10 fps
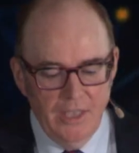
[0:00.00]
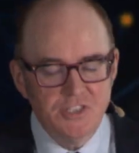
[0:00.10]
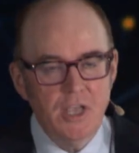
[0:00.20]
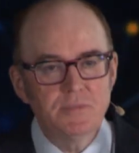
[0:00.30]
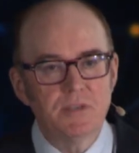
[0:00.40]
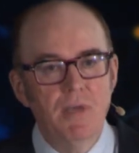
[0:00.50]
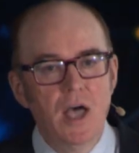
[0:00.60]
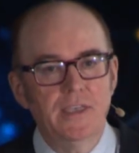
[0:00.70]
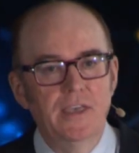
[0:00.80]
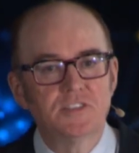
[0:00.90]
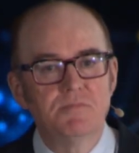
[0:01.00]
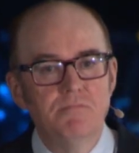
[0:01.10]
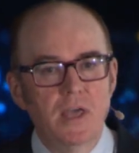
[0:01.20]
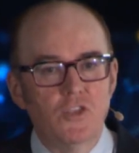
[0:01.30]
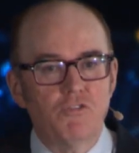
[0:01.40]
In terms of markets,
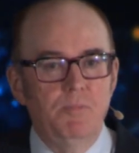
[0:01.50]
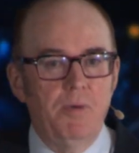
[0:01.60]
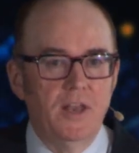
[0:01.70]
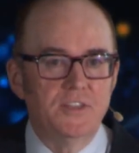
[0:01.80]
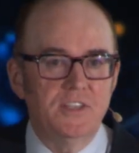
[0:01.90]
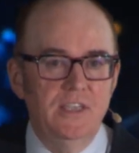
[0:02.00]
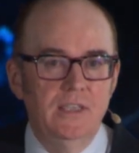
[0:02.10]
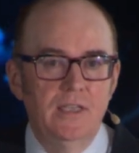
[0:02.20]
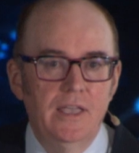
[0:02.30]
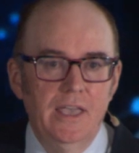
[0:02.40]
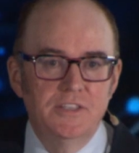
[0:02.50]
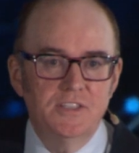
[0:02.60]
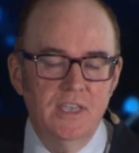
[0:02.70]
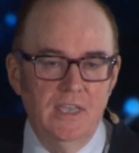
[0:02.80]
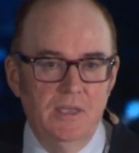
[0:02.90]
monetary policy
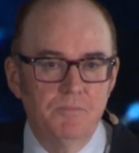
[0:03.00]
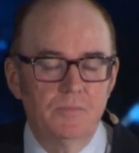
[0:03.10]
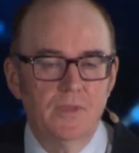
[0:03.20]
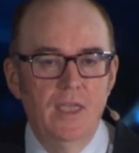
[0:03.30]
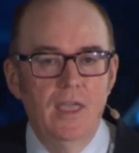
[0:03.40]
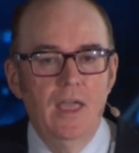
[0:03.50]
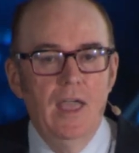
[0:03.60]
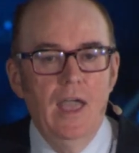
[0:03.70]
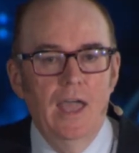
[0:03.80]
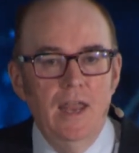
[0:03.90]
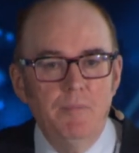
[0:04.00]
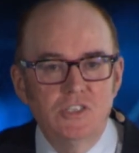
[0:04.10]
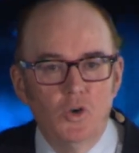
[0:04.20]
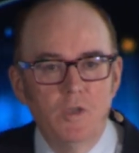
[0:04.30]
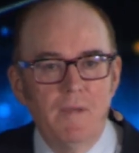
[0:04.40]
is key. And let
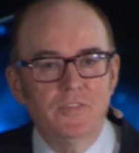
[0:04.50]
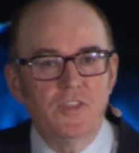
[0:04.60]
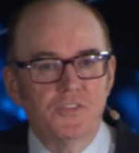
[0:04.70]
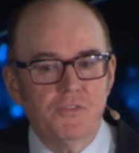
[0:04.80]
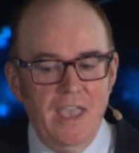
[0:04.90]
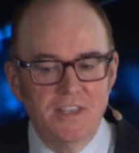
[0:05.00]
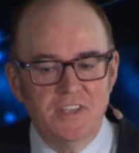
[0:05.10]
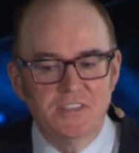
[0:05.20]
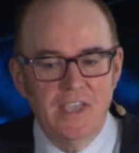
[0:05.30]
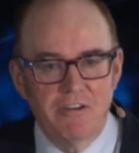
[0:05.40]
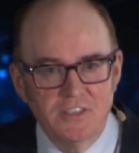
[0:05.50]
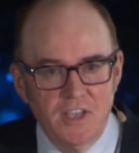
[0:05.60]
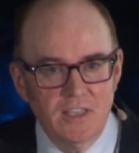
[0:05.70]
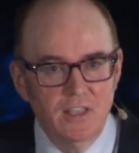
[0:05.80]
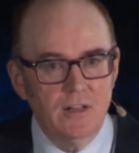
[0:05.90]
me talk about the 3 S's here
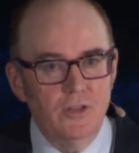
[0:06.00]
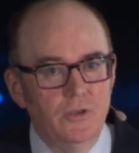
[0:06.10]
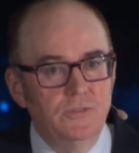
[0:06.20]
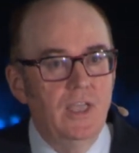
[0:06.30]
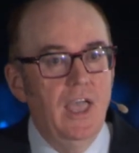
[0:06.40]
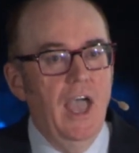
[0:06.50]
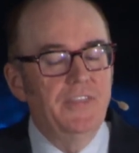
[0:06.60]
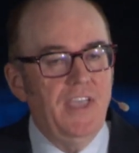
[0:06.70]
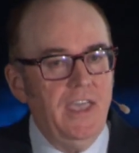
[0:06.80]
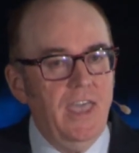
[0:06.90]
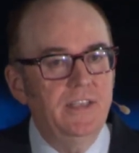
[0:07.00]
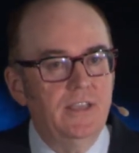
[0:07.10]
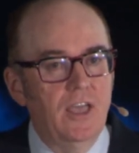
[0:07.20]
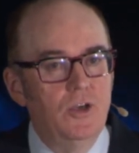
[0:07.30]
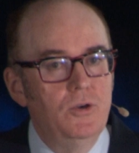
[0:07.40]
as I conclude. A
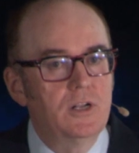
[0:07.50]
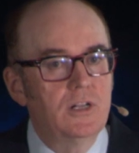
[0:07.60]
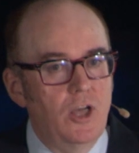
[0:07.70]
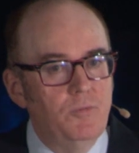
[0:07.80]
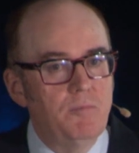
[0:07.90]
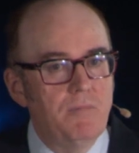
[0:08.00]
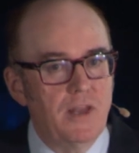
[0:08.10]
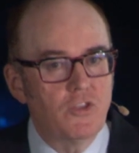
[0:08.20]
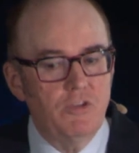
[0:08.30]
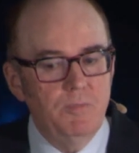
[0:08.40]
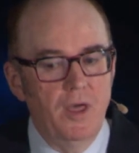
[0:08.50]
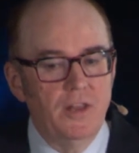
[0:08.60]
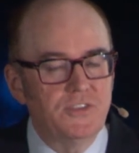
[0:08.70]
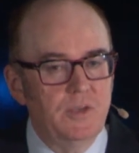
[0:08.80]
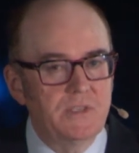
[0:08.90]
decade ago, global monetary
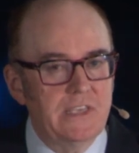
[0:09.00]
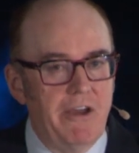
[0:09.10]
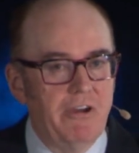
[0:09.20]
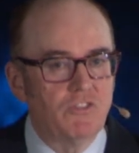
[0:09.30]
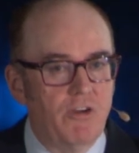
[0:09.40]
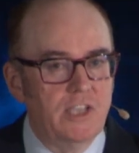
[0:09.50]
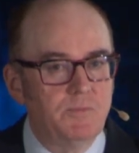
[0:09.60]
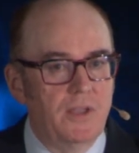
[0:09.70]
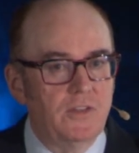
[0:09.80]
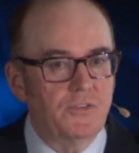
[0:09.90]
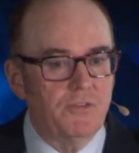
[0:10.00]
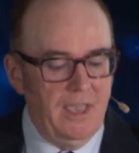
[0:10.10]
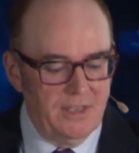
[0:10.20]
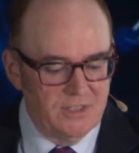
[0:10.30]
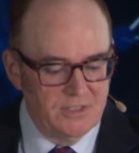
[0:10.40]
policy was characterized by the
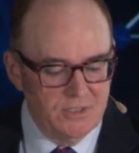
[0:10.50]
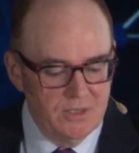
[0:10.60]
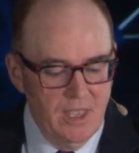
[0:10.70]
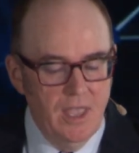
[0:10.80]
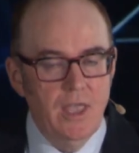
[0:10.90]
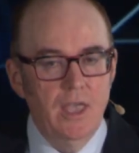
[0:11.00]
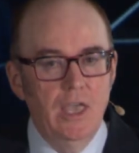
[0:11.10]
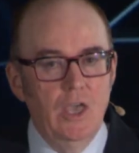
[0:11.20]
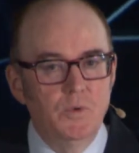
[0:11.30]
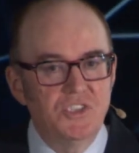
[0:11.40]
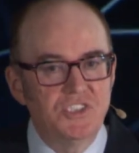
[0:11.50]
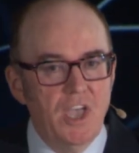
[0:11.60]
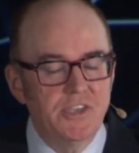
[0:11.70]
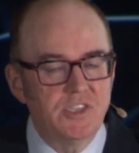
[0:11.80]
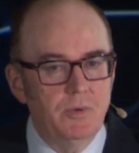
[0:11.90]
3 S's. It was
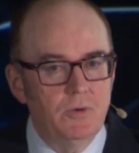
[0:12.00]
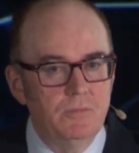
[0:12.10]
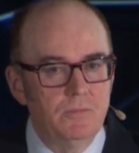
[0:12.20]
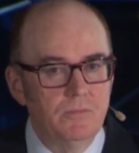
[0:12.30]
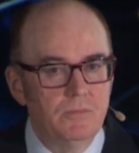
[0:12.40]
sizable,